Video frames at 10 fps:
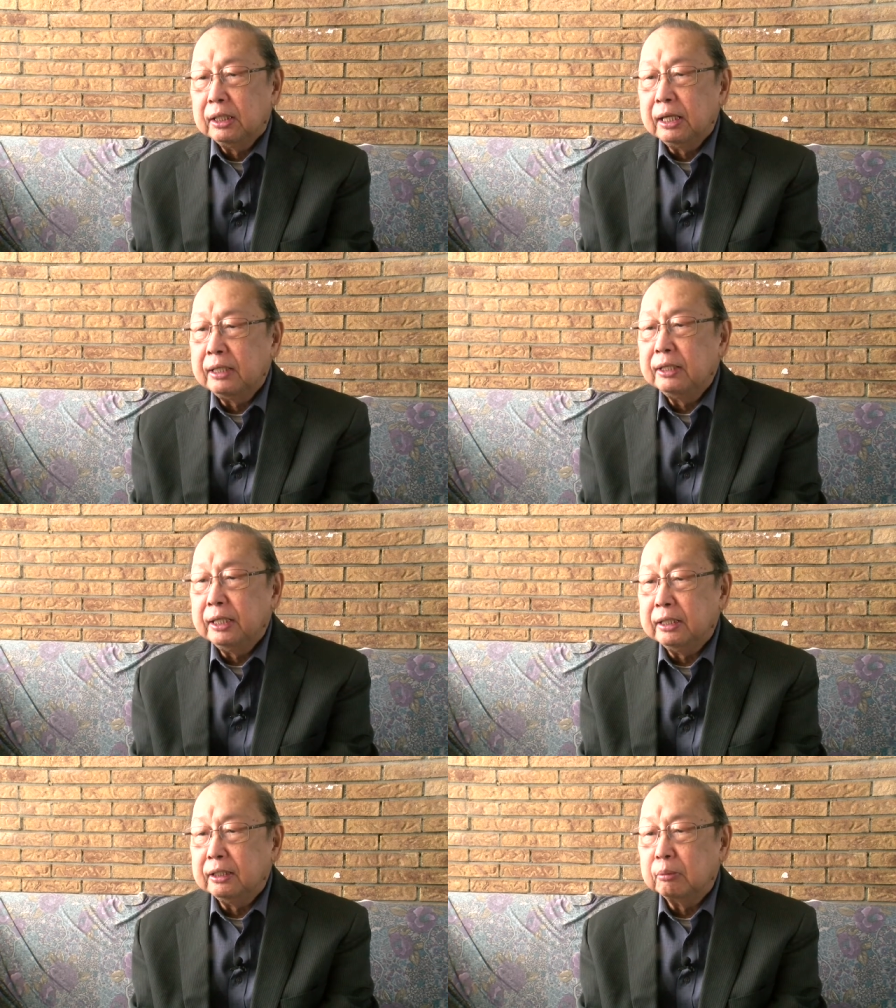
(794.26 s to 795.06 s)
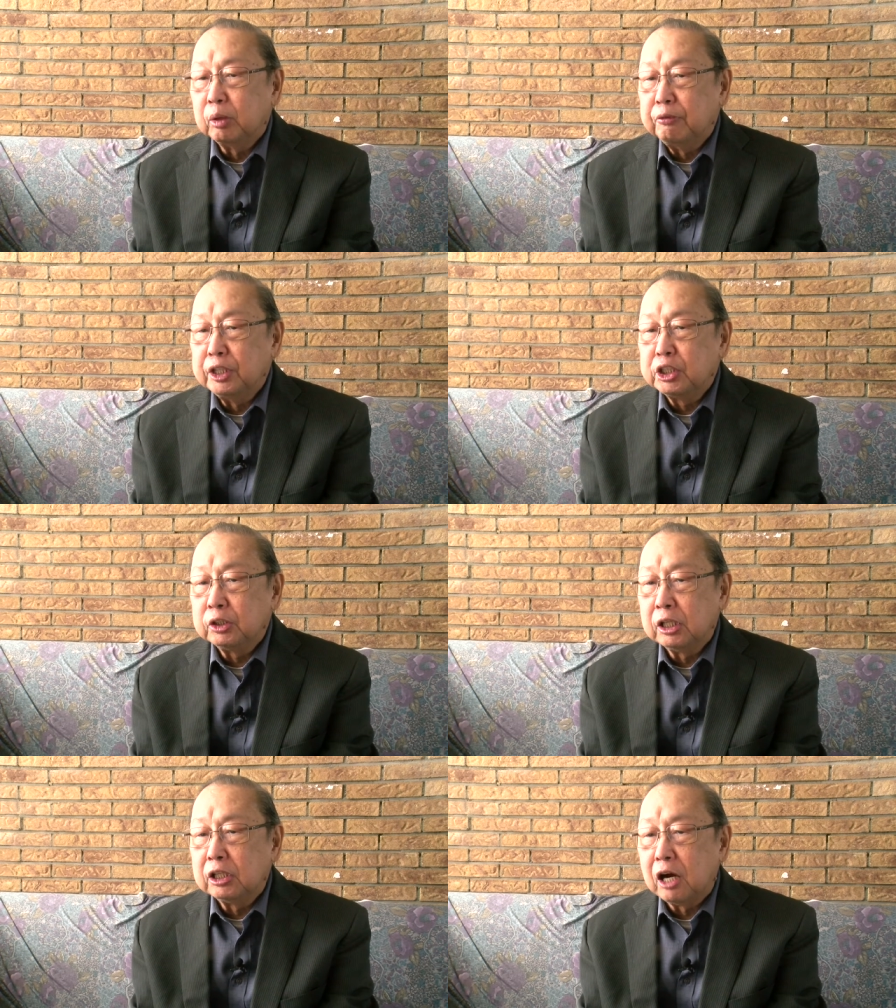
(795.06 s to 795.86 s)
ending the
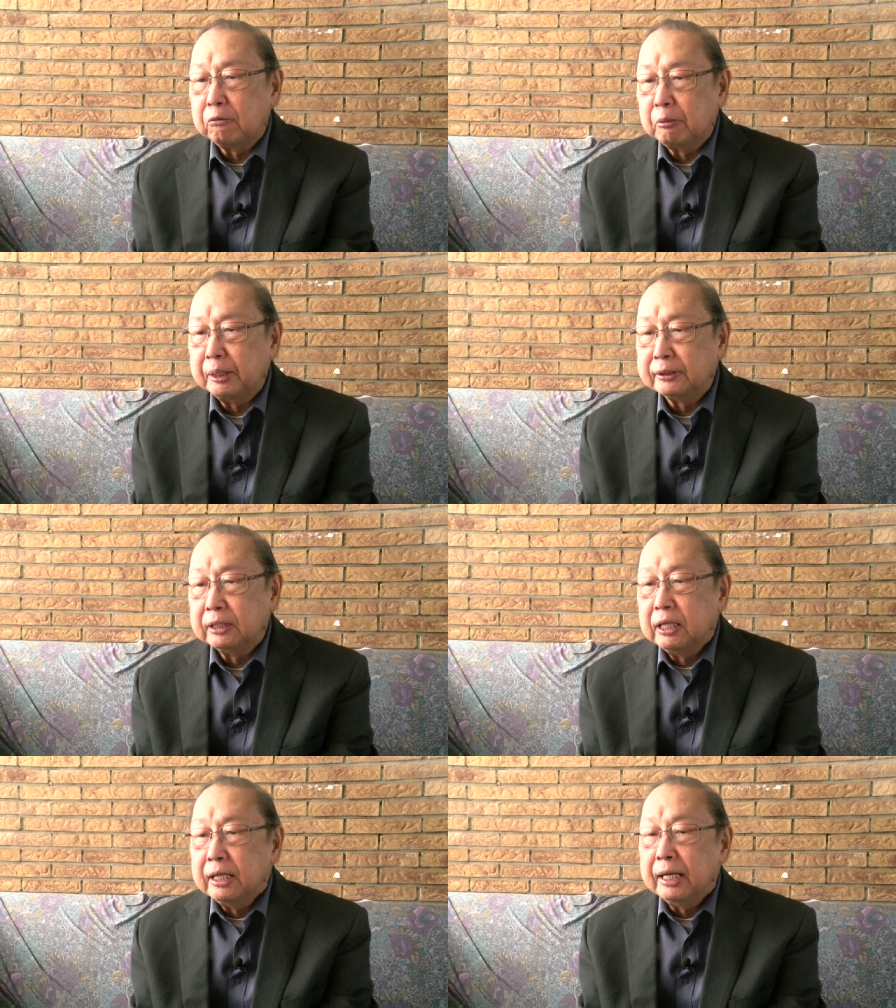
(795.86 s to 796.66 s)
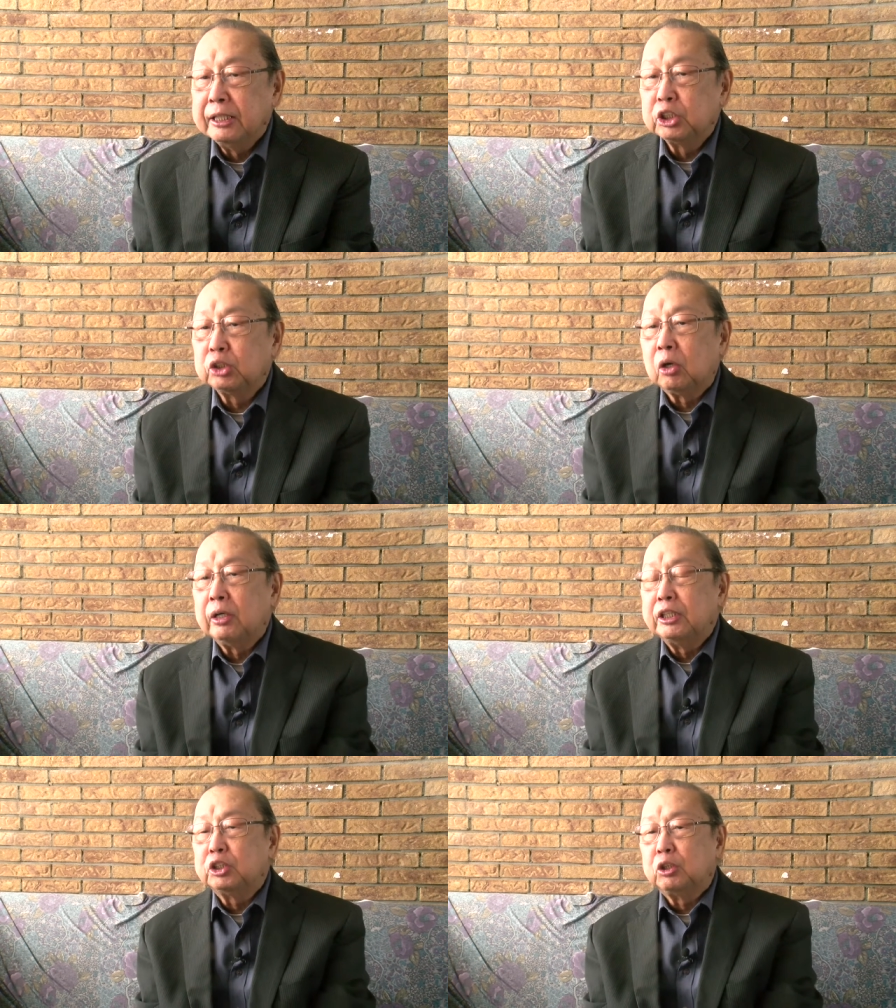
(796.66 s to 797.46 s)
provisional government and
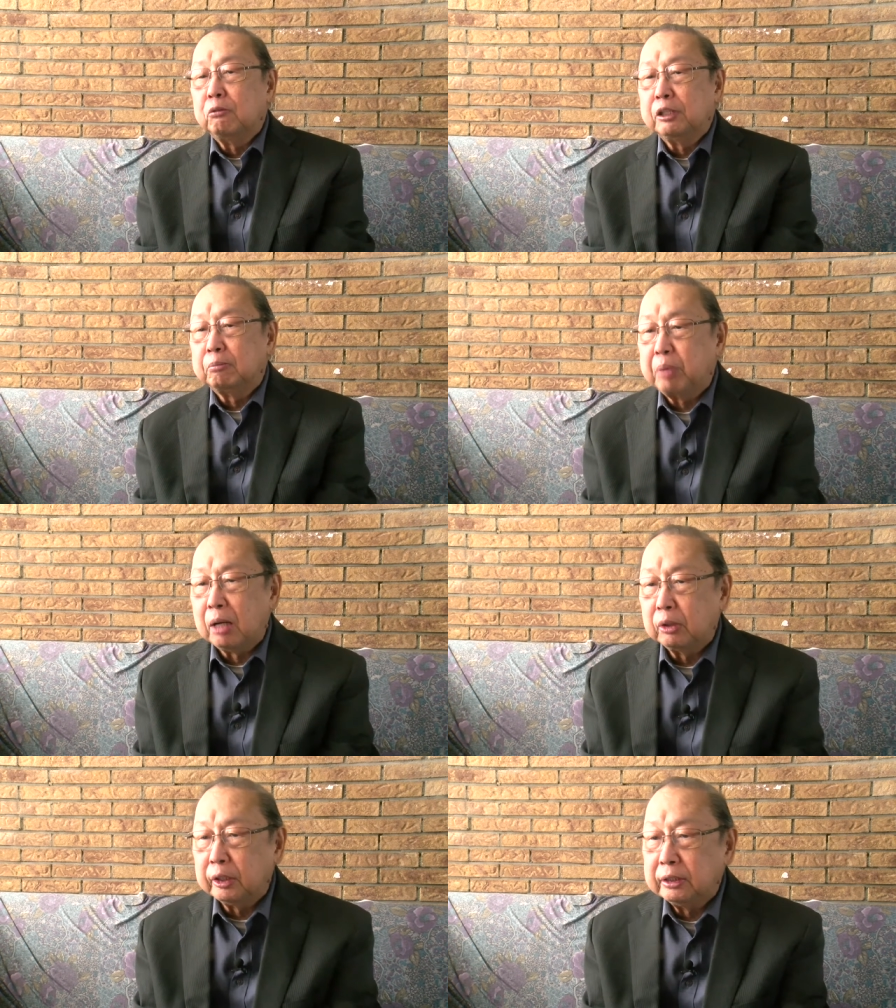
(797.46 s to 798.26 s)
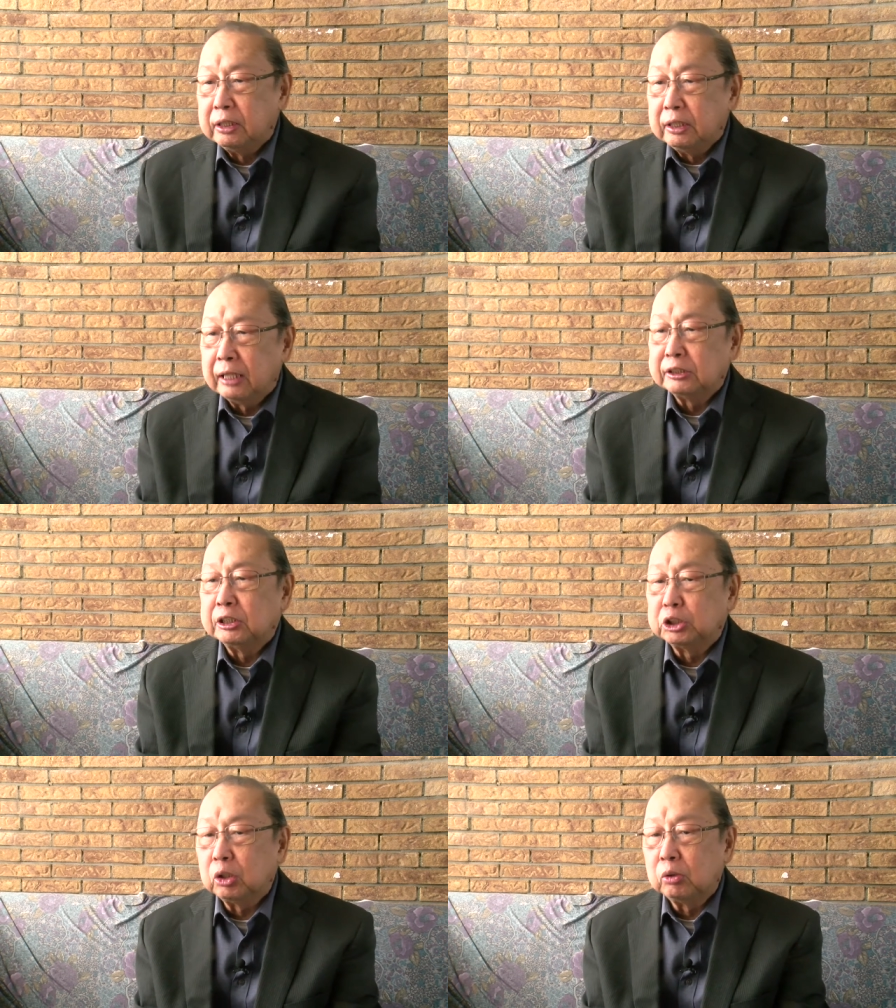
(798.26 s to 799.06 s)
installing Soviet power as the
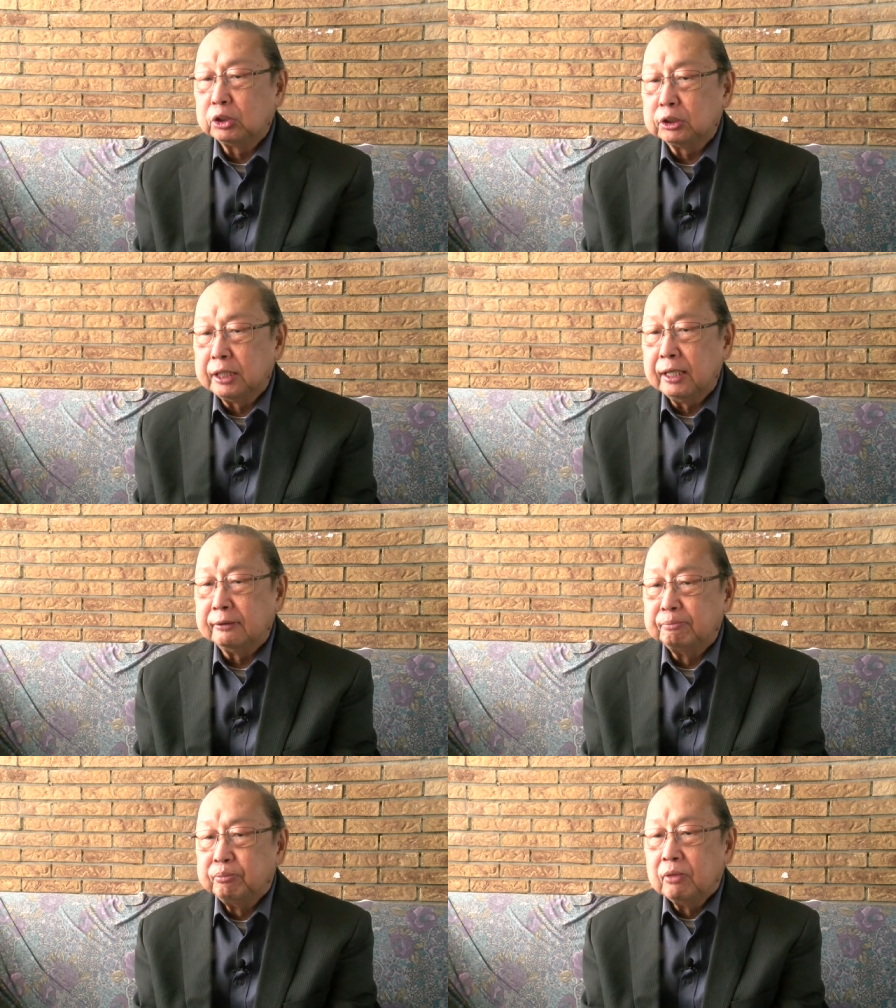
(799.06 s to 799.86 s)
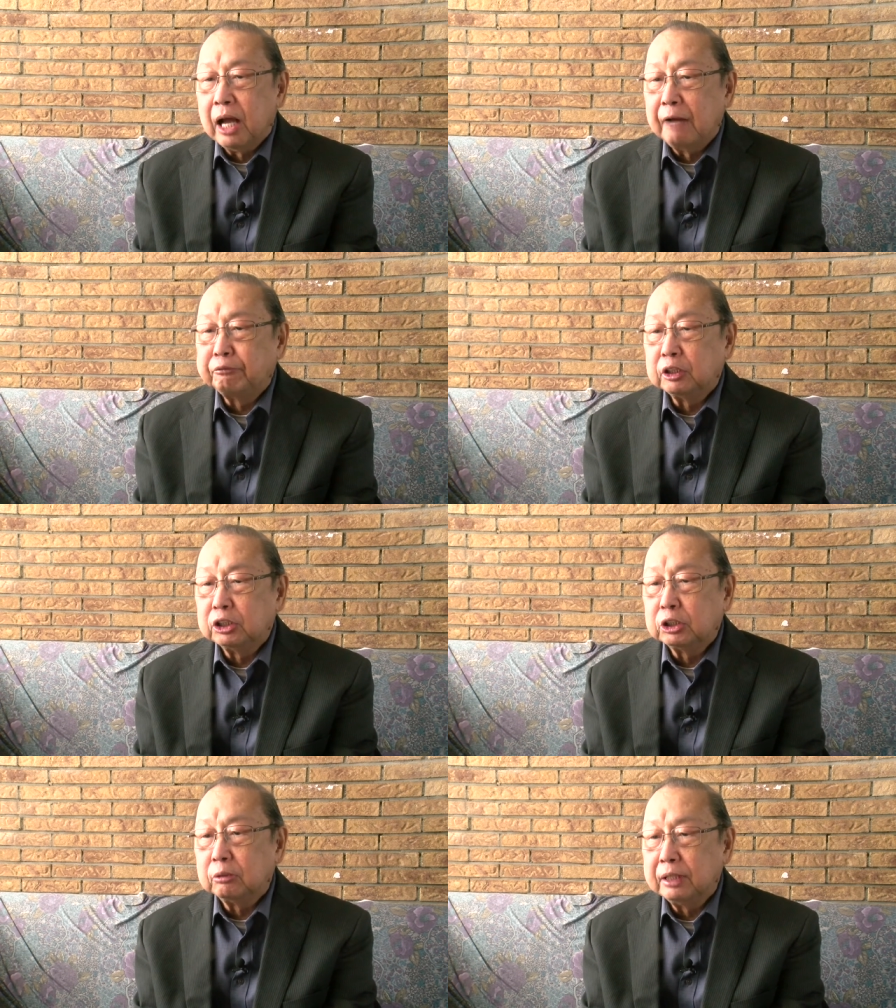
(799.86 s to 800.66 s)
sole state after the
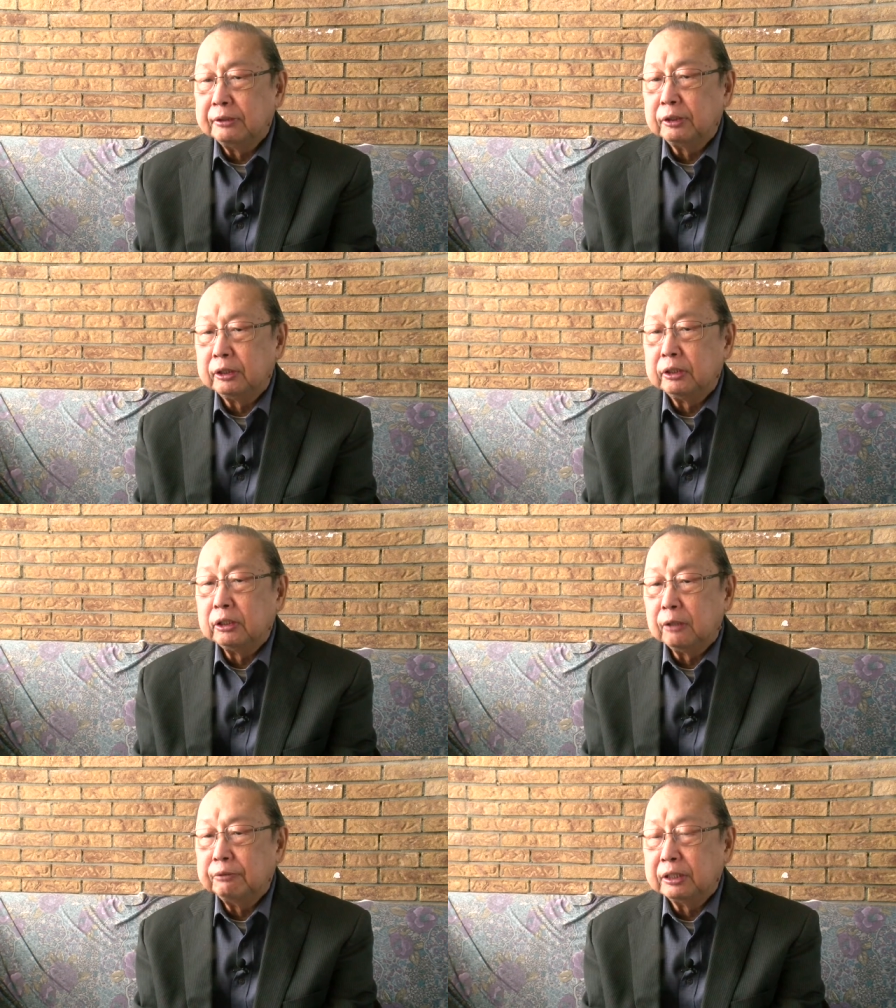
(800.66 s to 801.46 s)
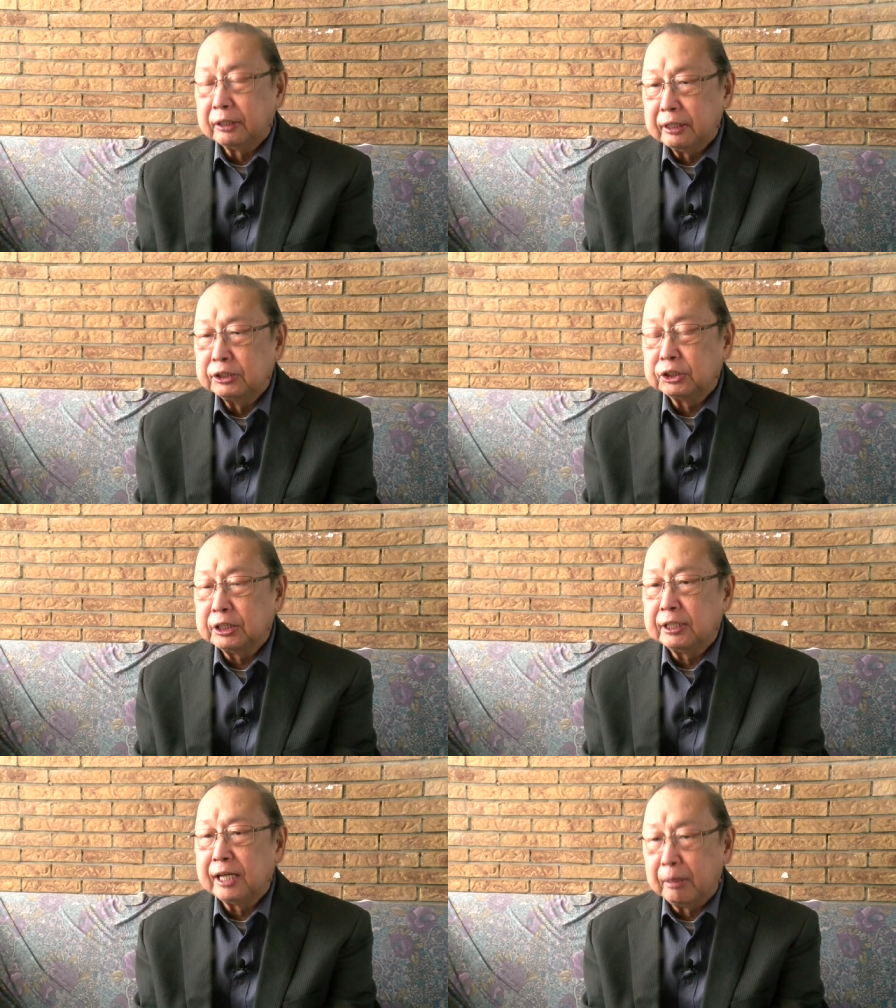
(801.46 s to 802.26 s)
surrender of the
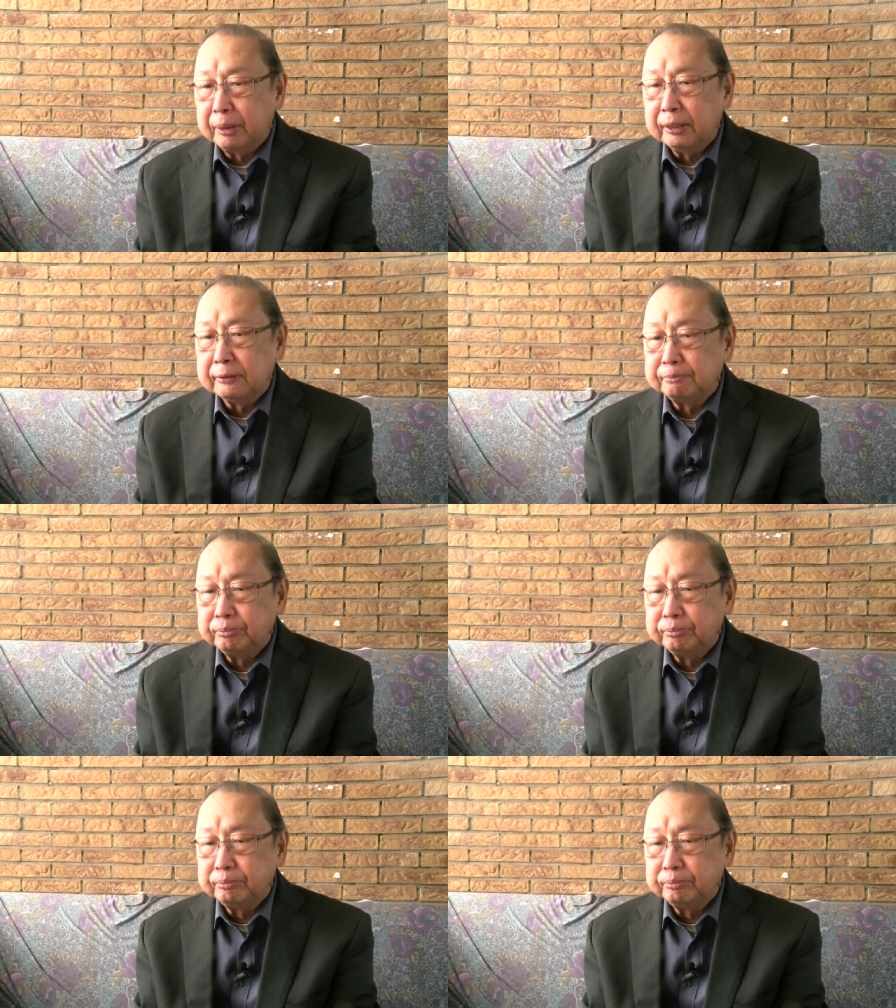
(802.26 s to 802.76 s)
Kerensky cabinet.